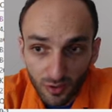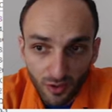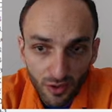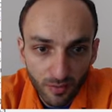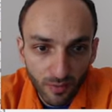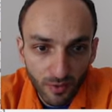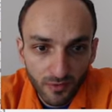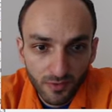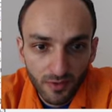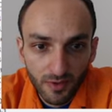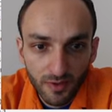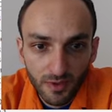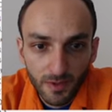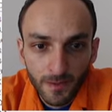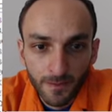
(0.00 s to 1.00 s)
Korobov.
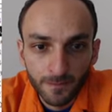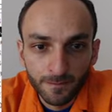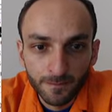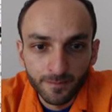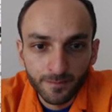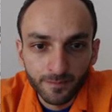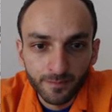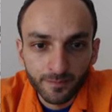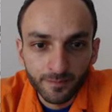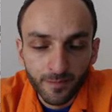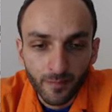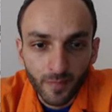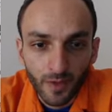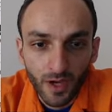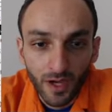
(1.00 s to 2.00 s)

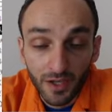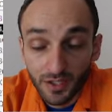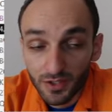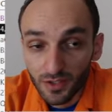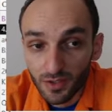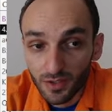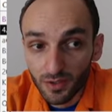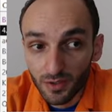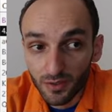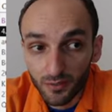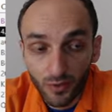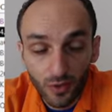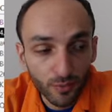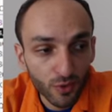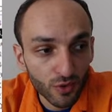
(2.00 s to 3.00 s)
I had uh,
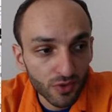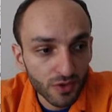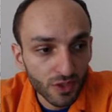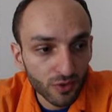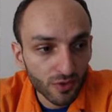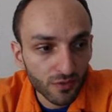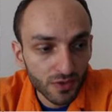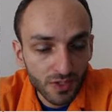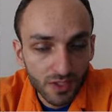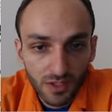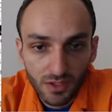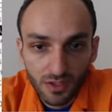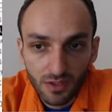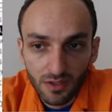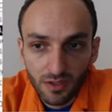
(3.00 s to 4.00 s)
four points out of
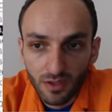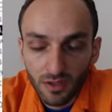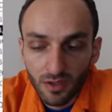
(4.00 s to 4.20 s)
six,